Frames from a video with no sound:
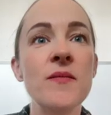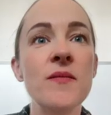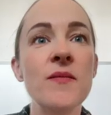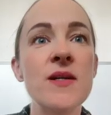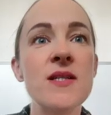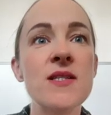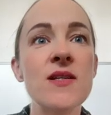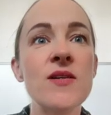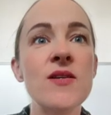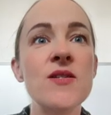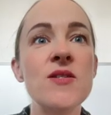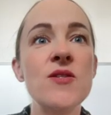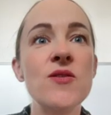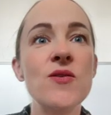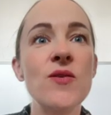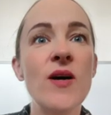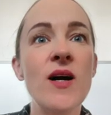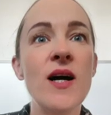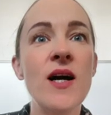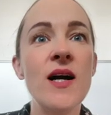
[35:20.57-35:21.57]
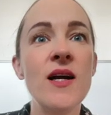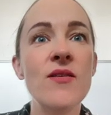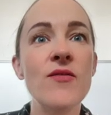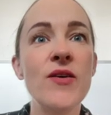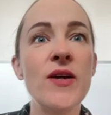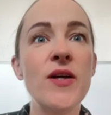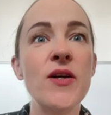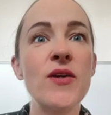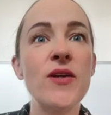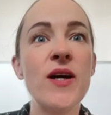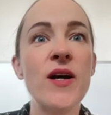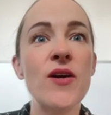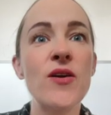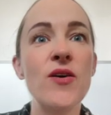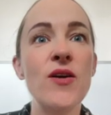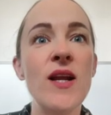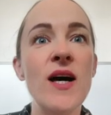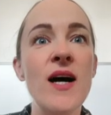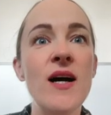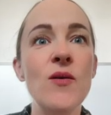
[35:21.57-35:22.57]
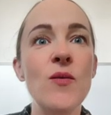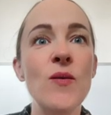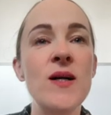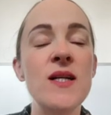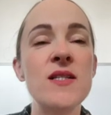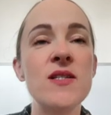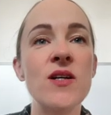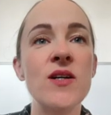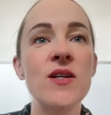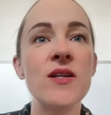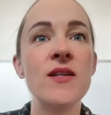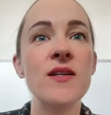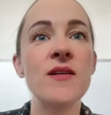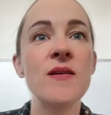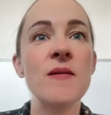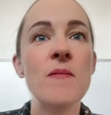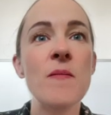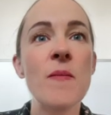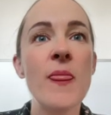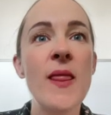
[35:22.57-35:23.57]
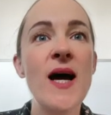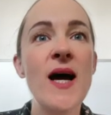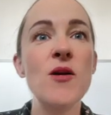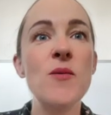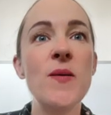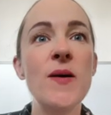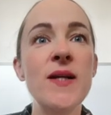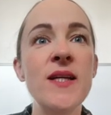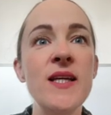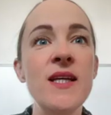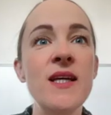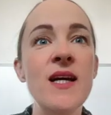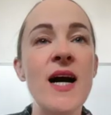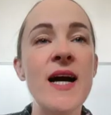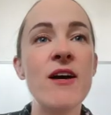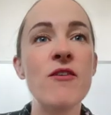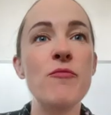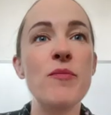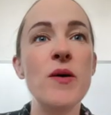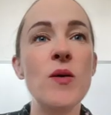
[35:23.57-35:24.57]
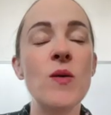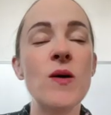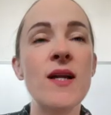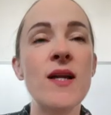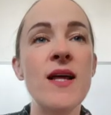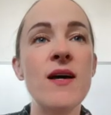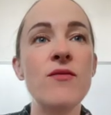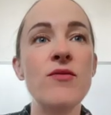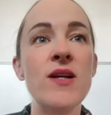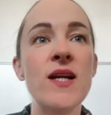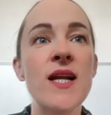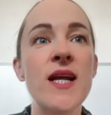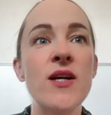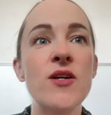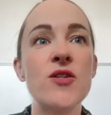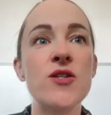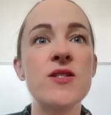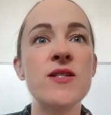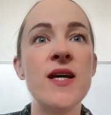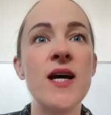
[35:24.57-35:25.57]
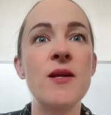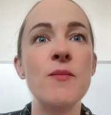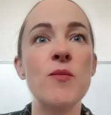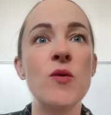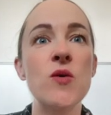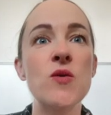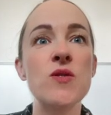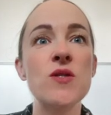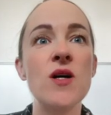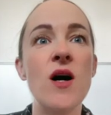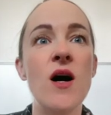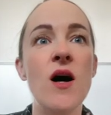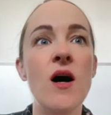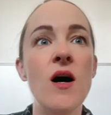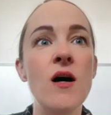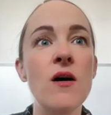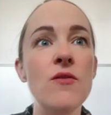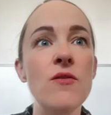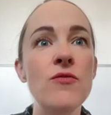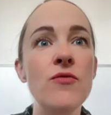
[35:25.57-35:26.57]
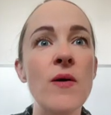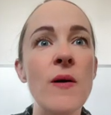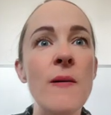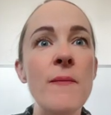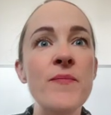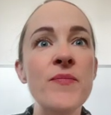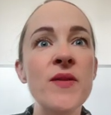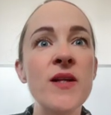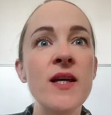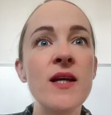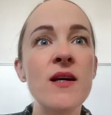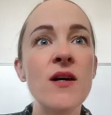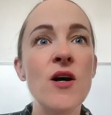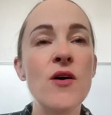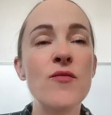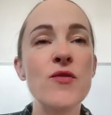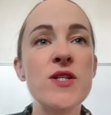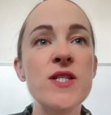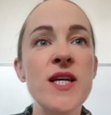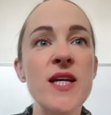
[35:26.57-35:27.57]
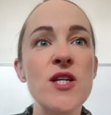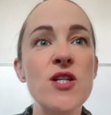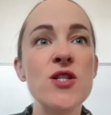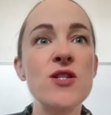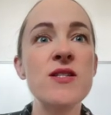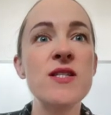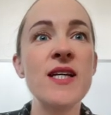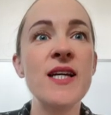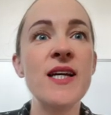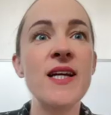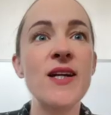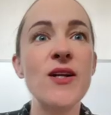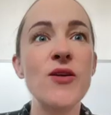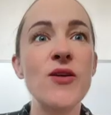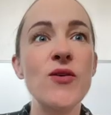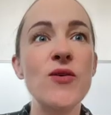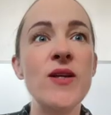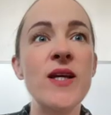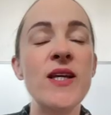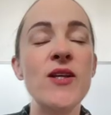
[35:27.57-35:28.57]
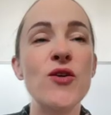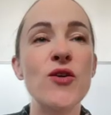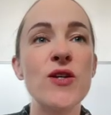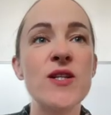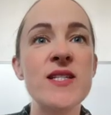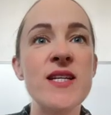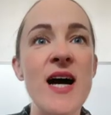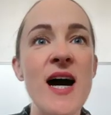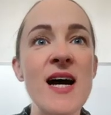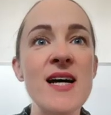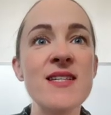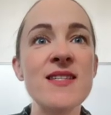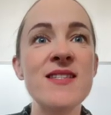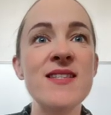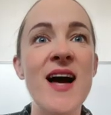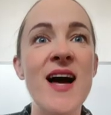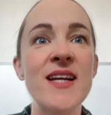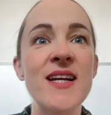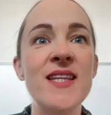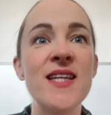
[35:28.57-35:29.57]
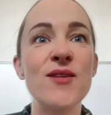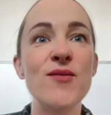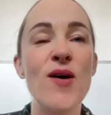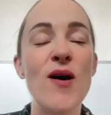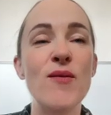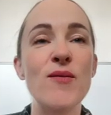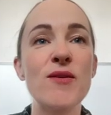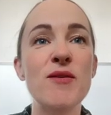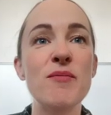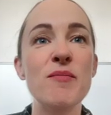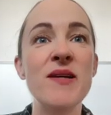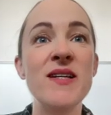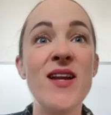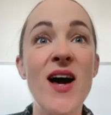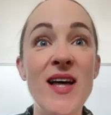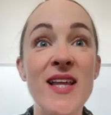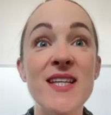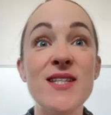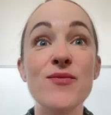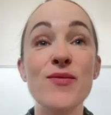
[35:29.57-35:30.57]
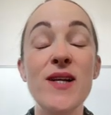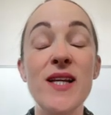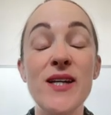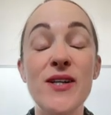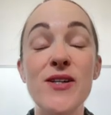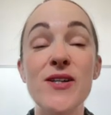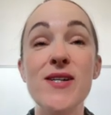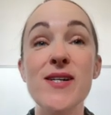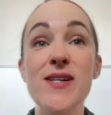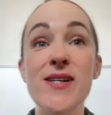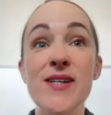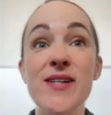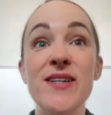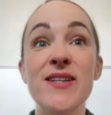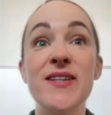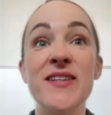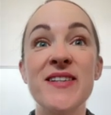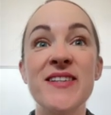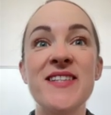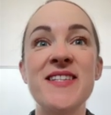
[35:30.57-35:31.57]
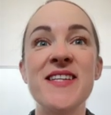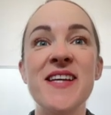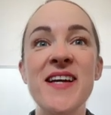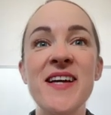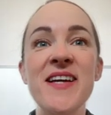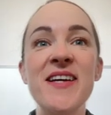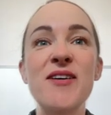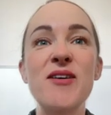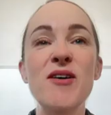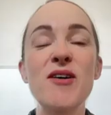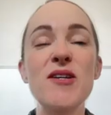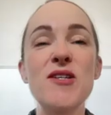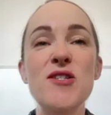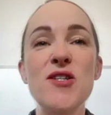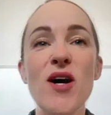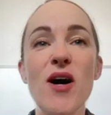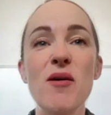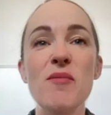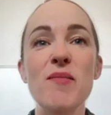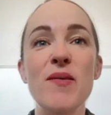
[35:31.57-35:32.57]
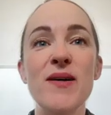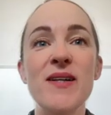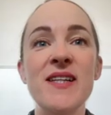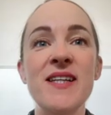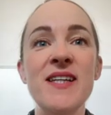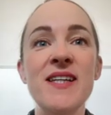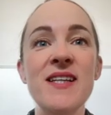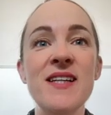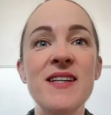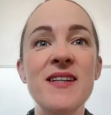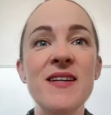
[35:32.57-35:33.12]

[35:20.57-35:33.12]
As long as you are. Very good, Carola. Well done. Hello, Moni. I have B1 level and I understand most of conversations, including your tasks. Anything wrong with me? No, that's really good. Good job, Moni.